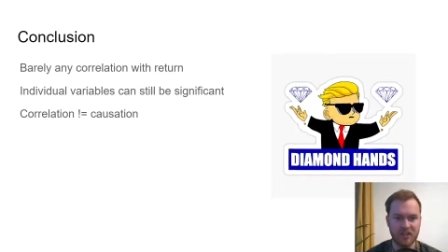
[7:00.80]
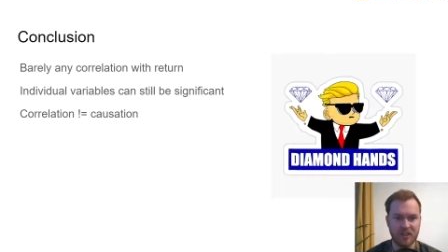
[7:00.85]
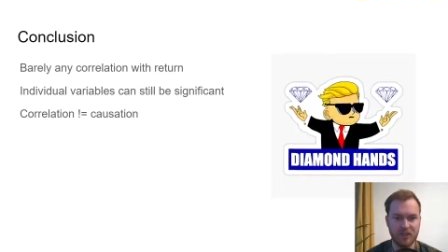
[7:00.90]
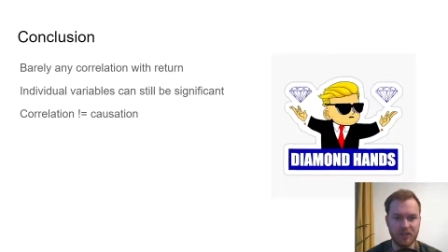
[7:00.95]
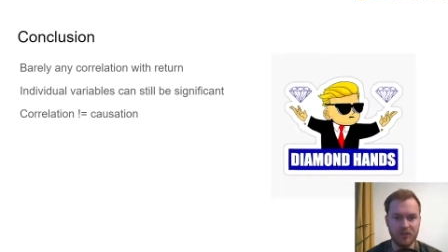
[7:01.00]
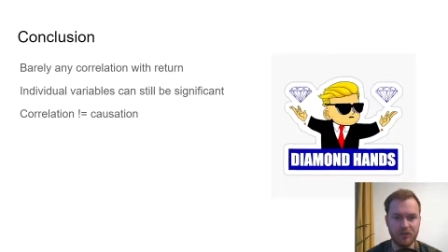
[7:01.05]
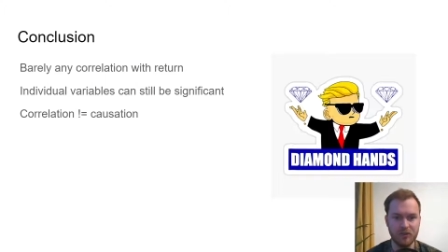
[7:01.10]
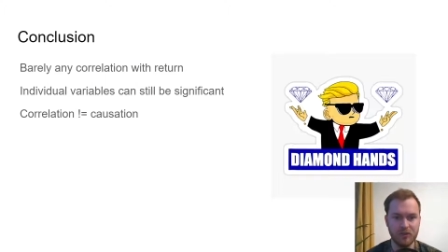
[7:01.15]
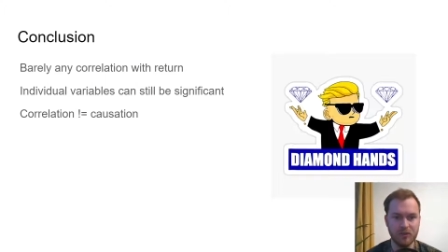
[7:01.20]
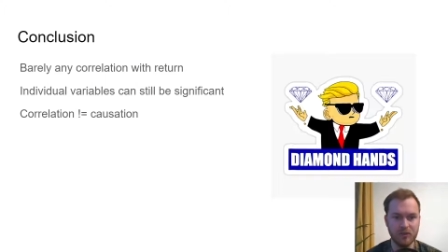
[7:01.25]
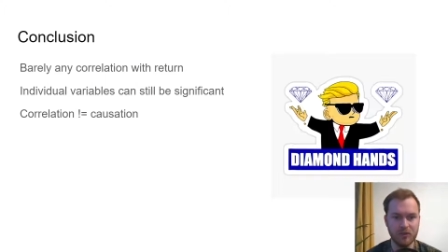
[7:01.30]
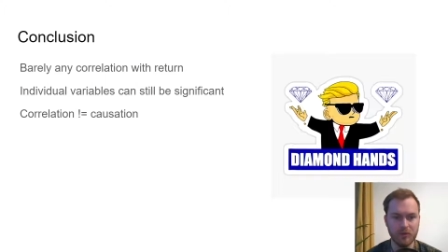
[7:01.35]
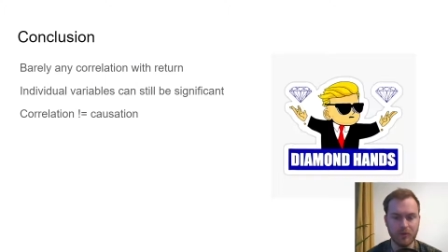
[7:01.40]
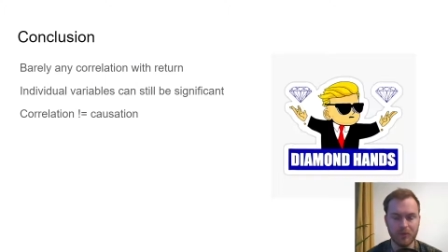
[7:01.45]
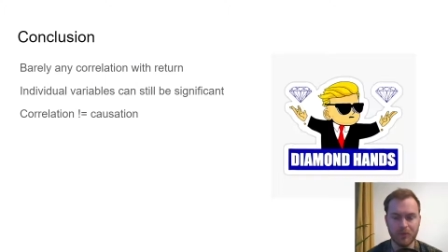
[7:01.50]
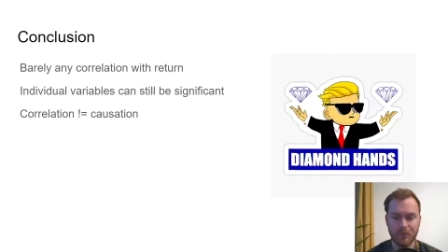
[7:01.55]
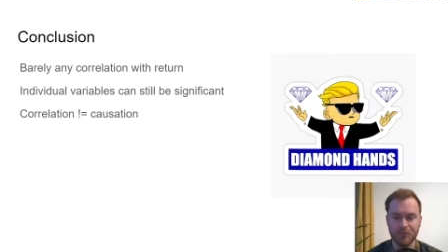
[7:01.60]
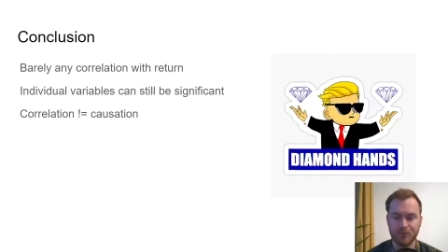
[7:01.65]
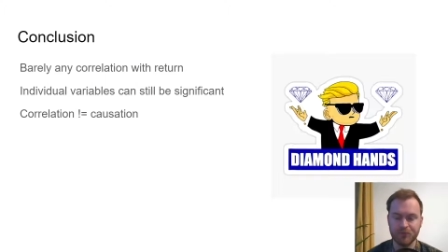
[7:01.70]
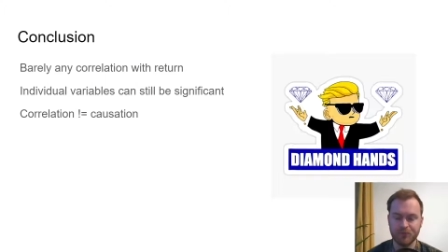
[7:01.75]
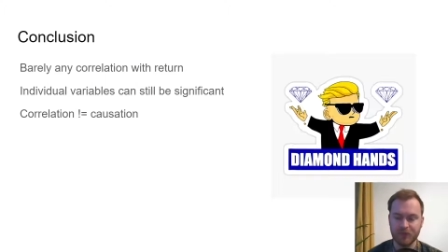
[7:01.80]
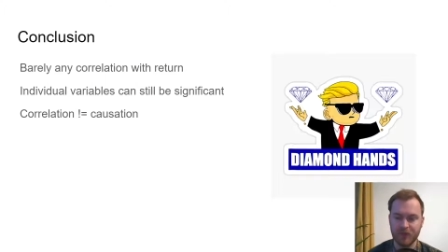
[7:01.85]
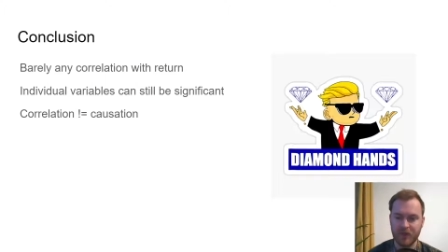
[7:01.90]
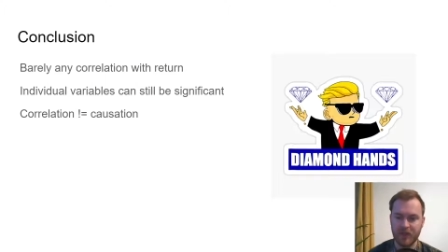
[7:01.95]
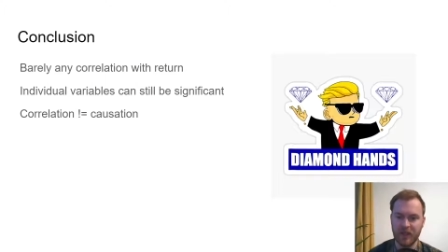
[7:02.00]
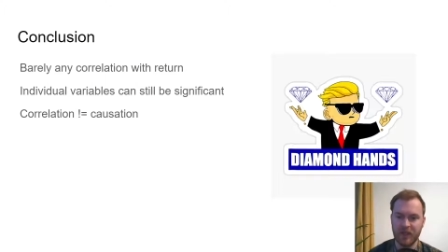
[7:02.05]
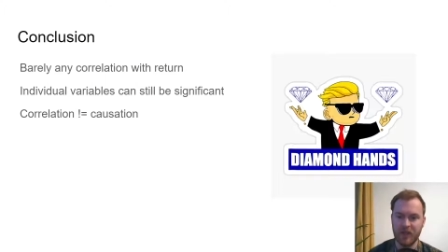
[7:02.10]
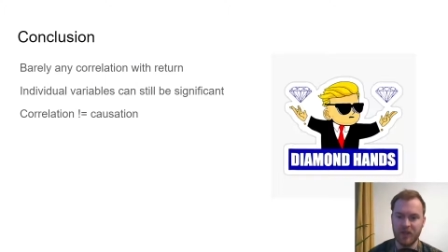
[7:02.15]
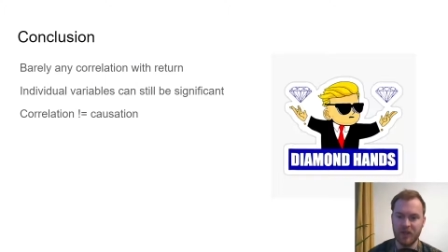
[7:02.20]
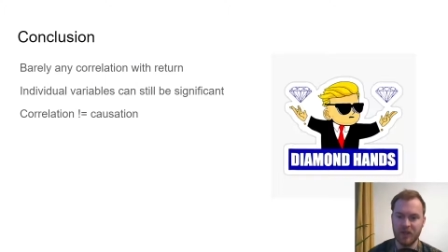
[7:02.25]
do
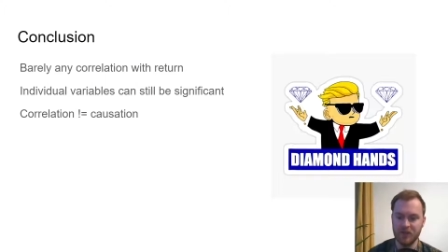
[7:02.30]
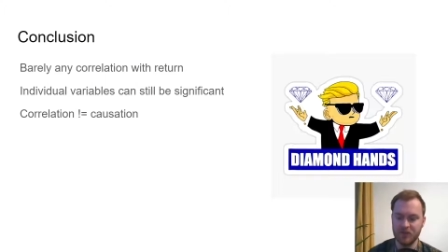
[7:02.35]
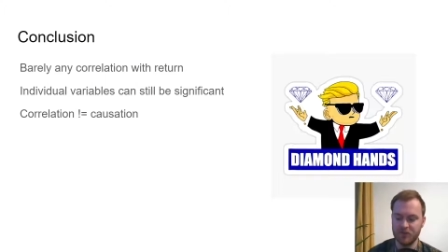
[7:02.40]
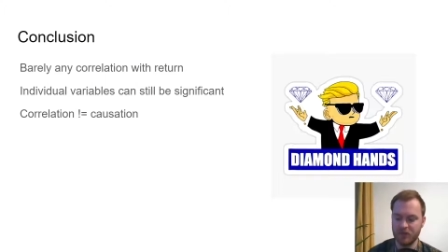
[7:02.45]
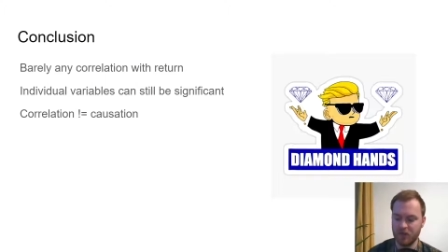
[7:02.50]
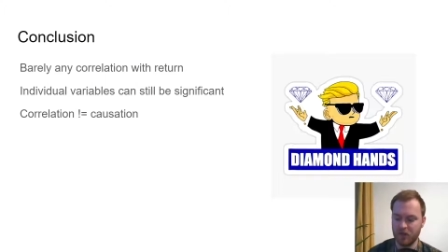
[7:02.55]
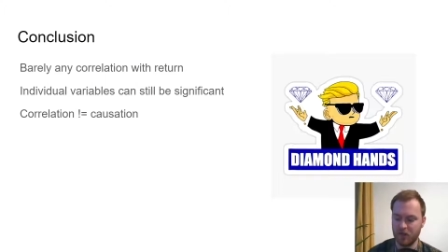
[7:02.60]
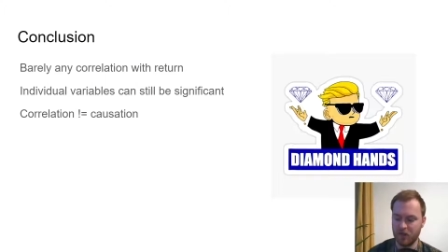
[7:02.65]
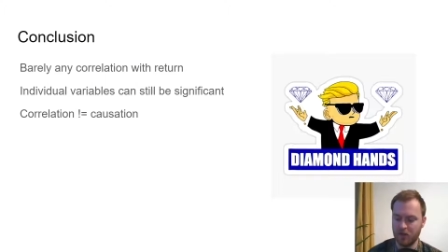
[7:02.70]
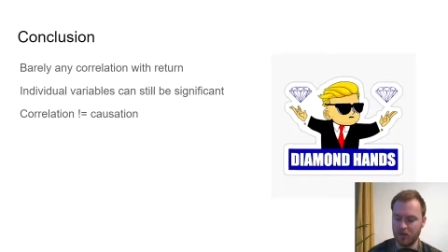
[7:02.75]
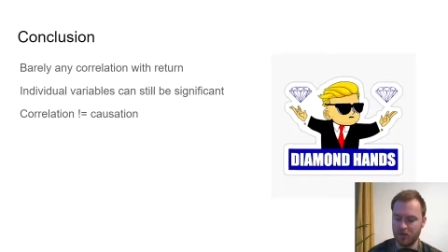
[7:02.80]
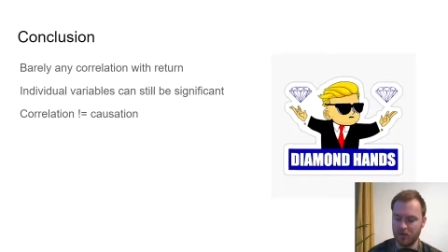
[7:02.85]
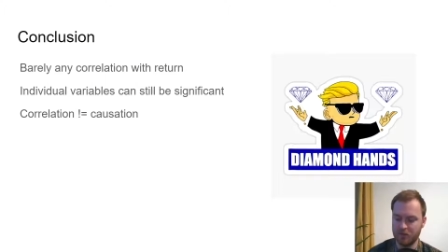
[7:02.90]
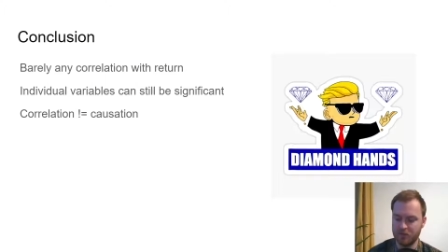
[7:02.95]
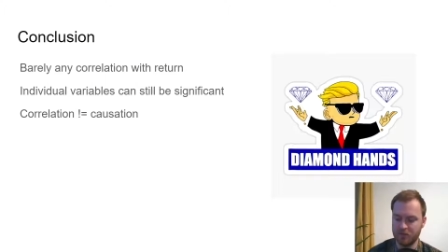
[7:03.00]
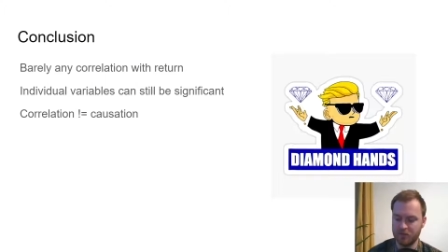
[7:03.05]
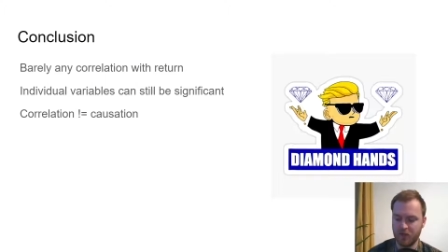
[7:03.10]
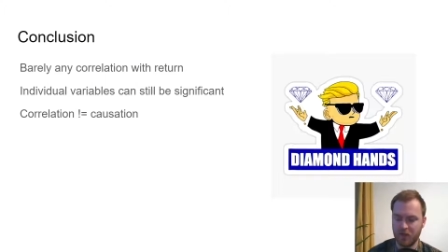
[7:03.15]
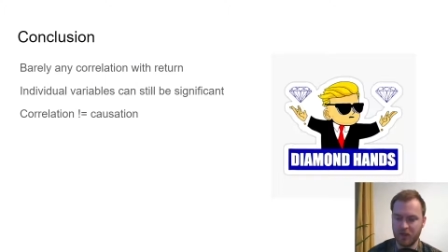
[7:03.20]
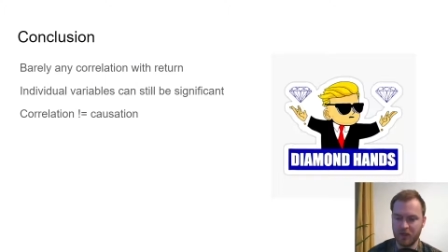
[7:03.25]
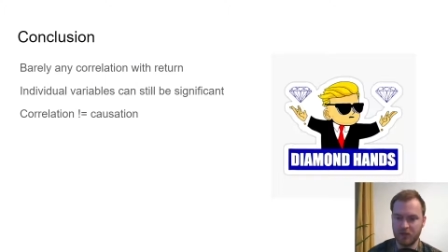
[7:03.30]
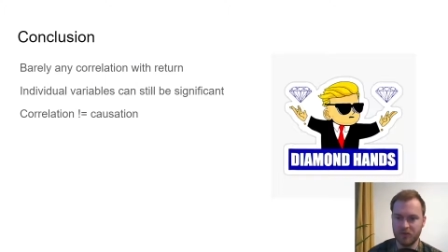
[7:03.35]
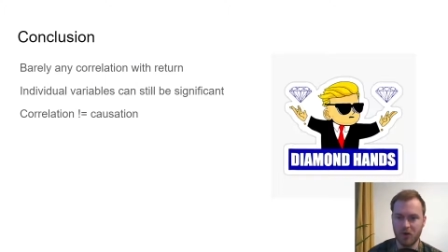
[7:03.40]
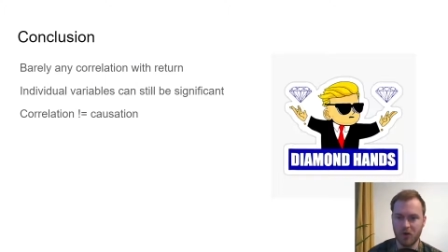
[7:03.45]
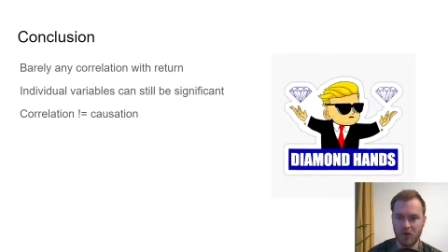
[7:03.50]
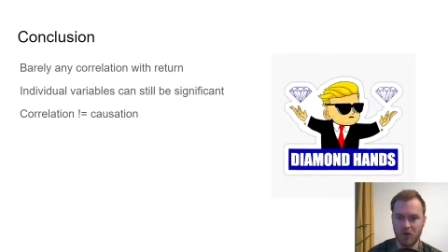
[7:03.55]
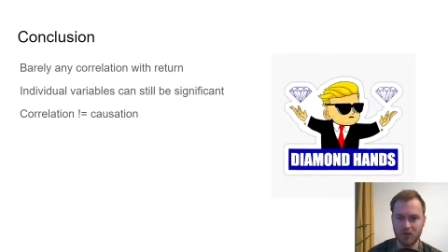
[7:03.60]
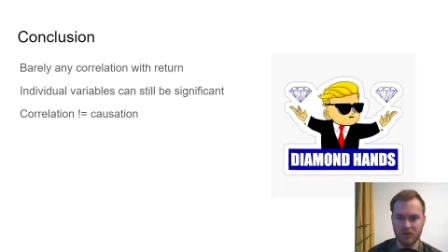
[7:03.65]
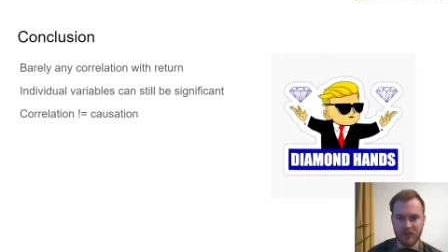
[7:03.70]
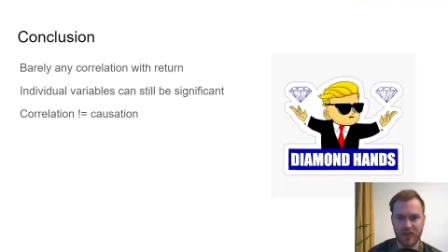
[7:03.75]
is take
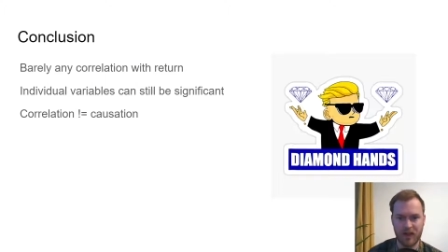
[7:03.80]
those